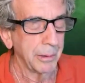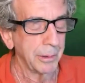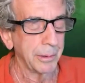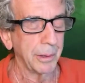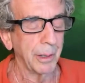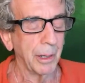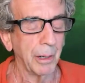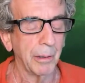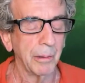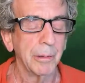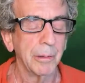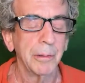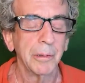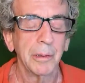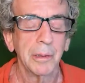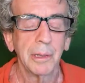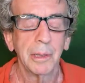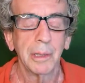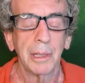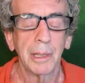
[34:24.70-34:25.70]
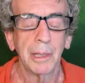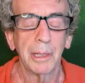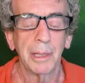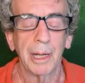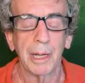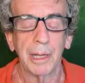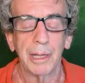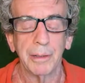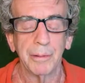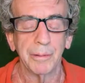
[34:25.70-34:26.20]
So in
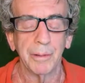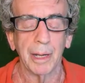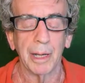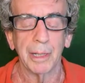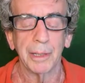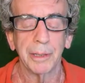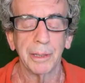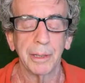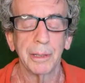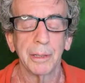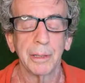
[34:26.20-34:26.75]
any event.